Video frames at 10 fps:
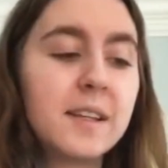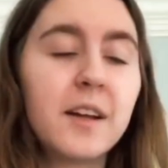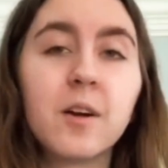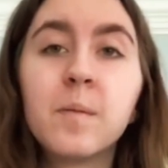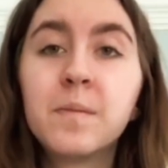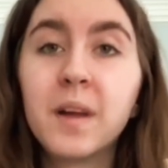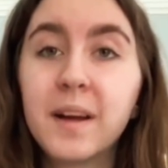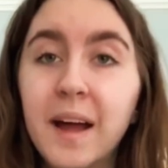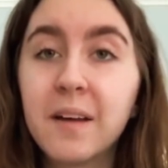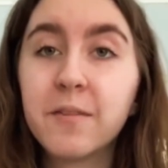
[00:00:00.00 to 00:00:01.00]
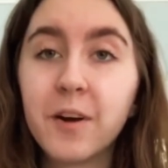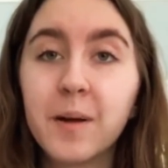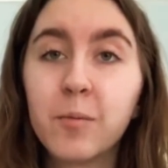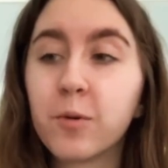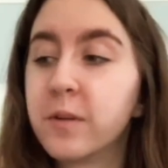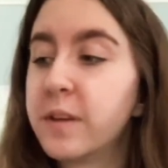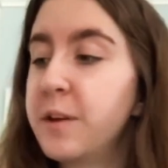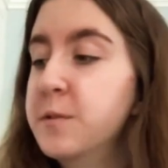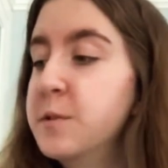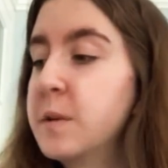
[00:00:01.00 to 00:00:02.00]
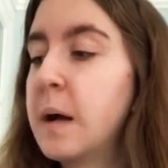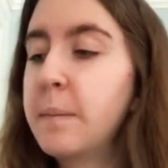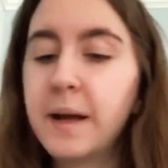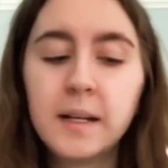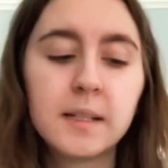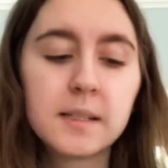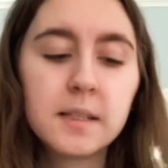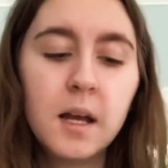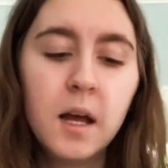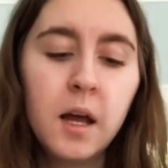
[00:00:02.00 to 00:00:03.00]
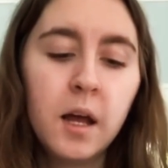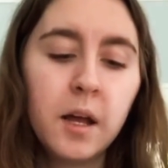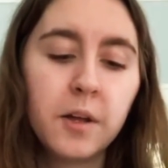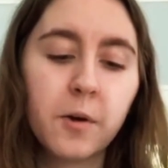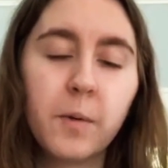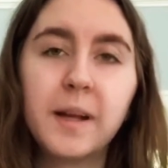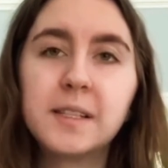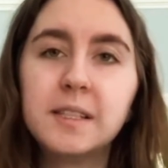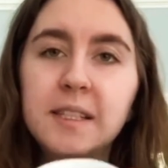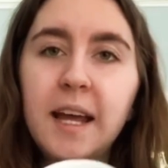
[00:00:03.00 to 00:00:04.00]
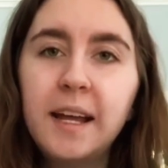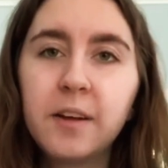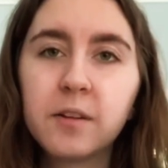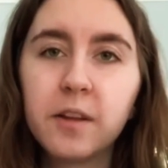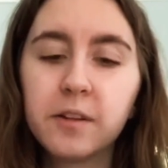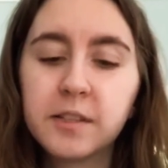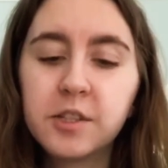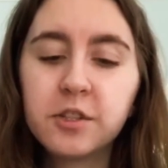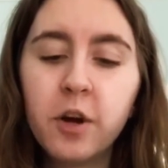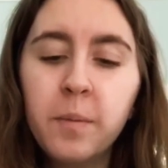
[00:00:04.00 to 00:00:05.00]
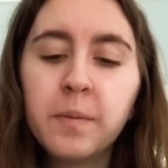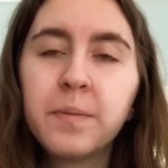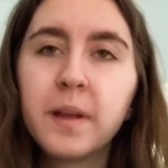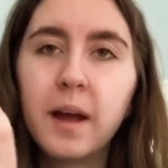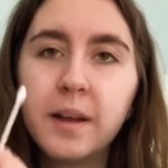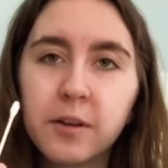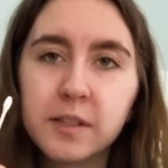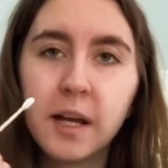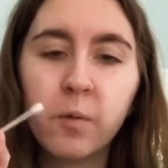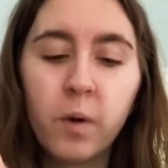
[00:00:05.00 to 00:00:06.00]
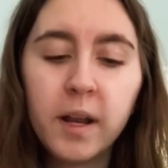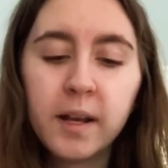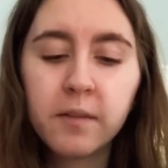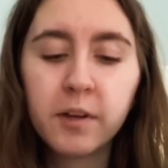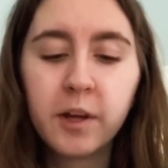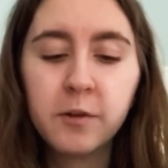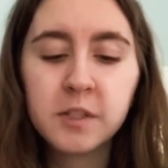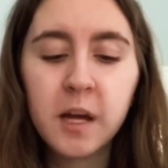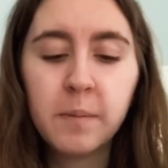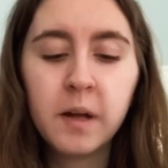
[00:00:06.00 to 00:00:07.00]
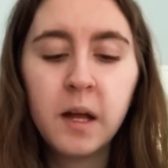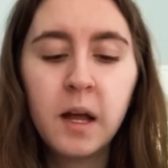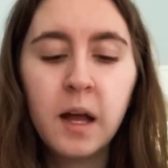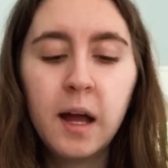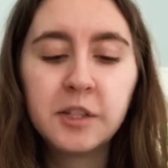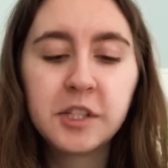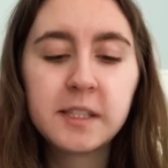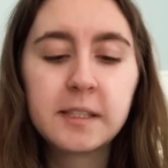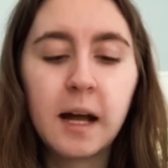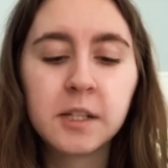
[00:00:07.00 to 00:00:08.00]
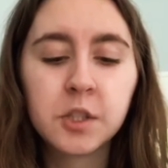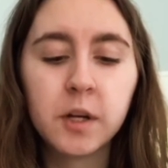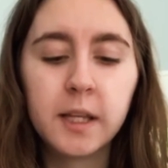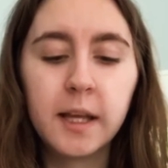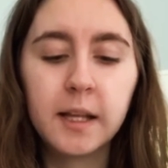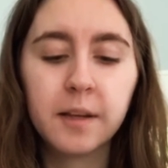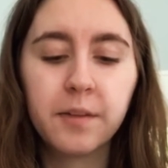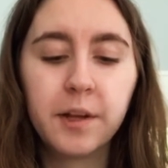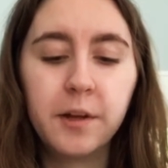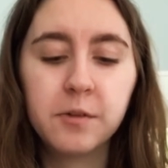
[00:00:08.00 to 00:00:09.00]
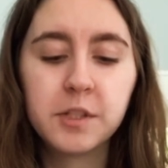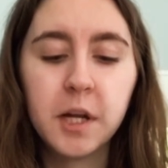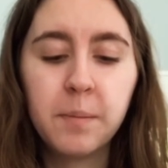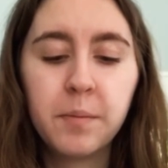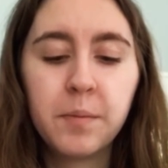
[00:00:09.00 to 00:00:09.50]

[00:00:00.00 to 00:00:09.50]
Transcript: here, again, very important that you do not mix, you're going to take your little dish soap and you're going to take one end of the Q-tip and just saturate the end of the Q-tip,